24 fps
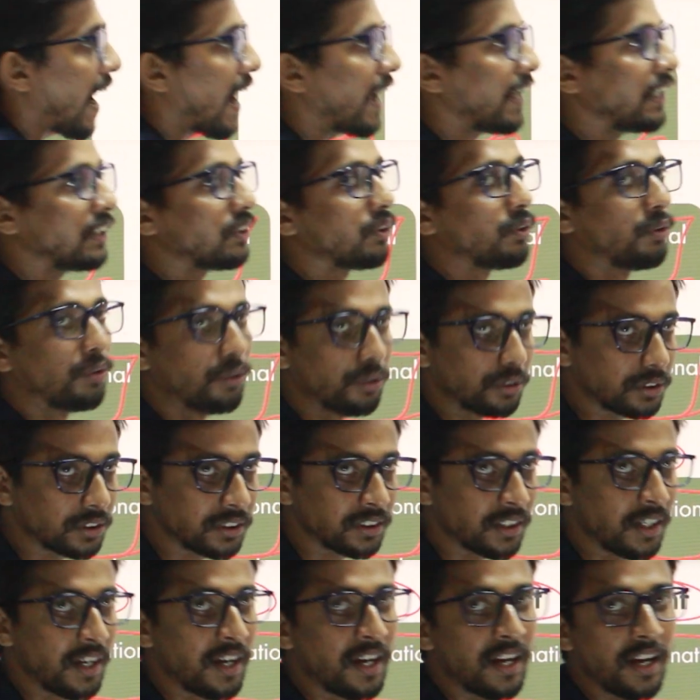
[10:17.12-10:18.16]
High
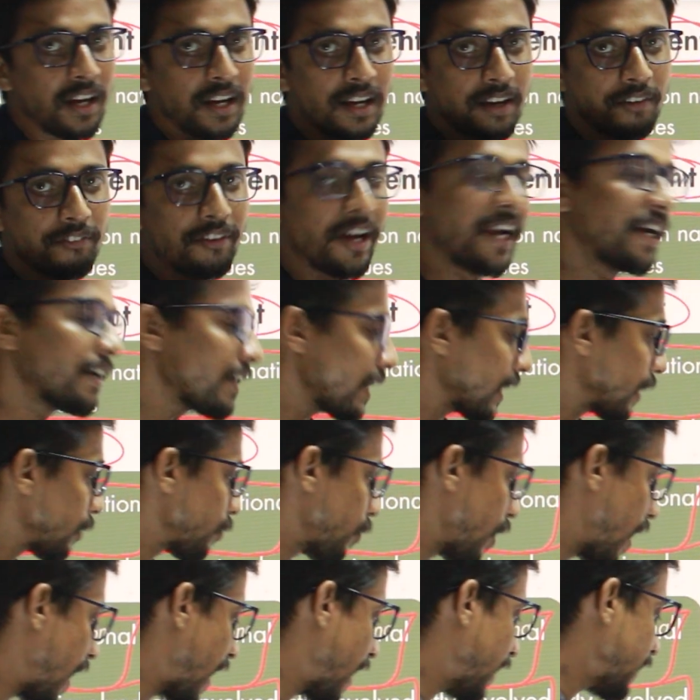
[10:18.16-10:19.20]
Courts when
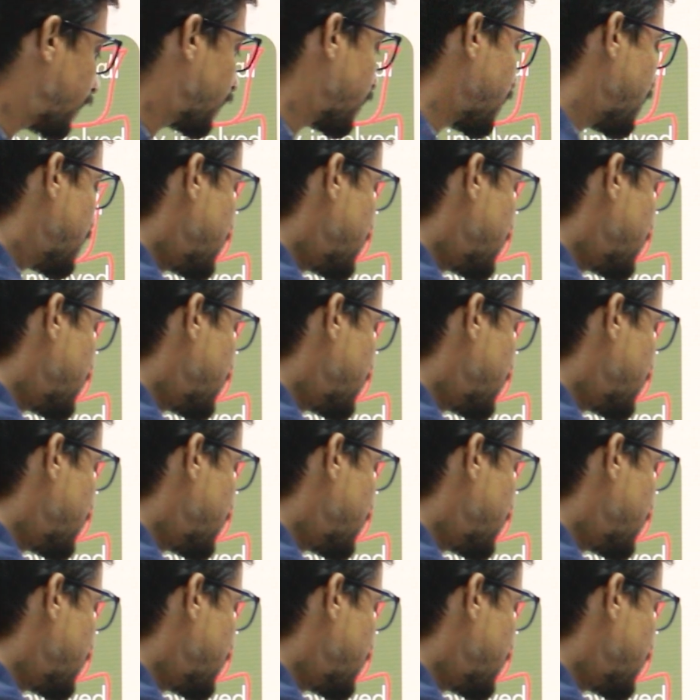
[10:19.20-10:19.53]
required.